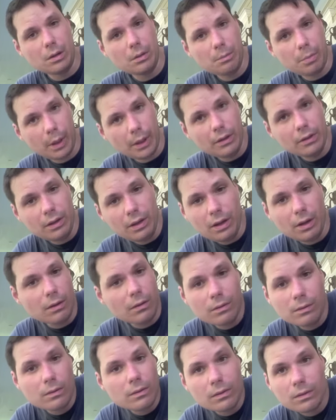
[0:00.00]
but you
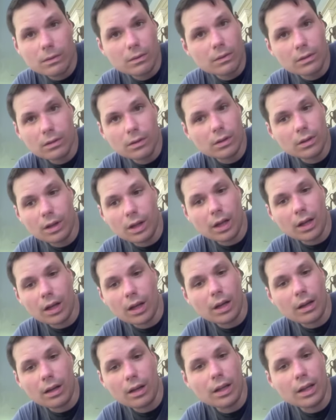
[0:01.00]
know,
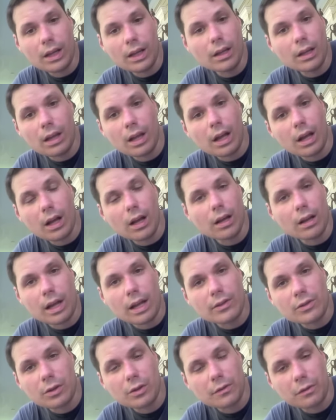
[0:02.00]
I,
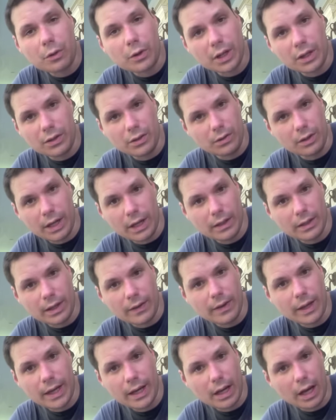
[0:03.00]
I 40 in two days,
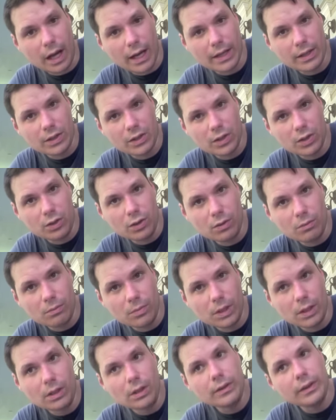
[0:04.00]
and then I
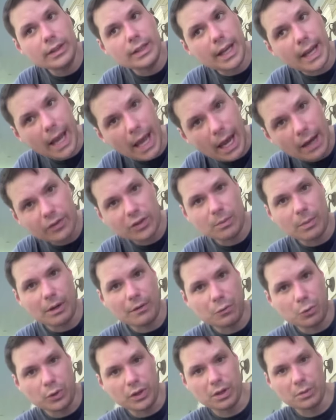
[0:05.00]
assume the day after my
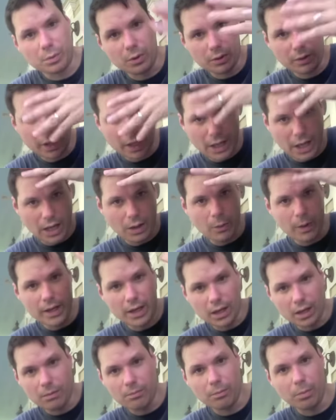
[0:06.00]
40th birthday, I
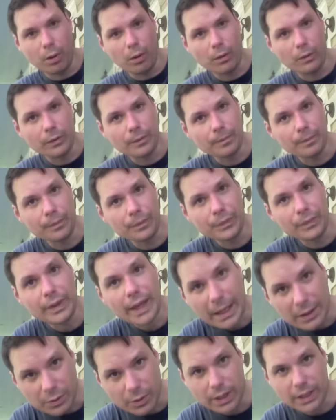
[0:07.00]
wake up bald.
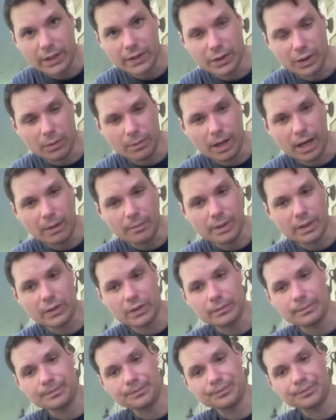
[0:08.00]
That's what I assume happens.